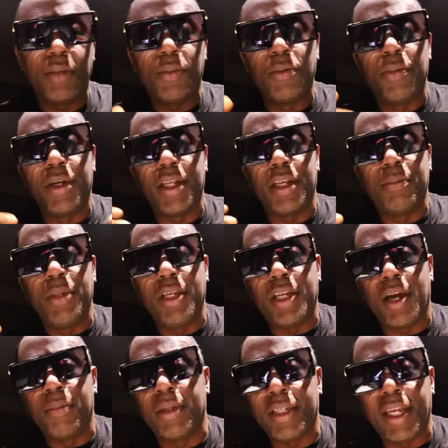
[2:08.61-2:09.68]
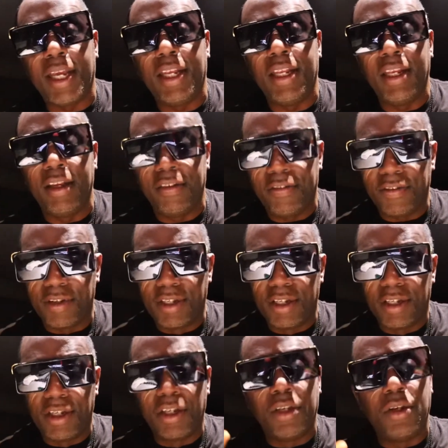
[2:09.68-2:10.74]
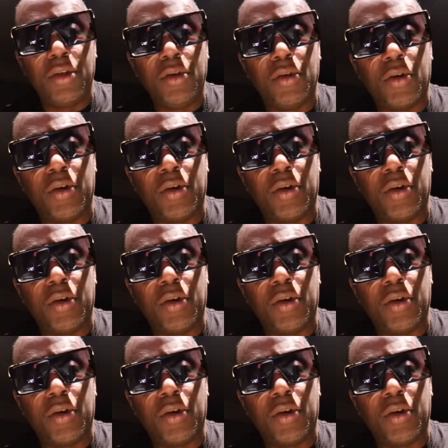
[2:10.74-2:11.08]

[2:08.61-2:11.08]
but it can be complicated if you don't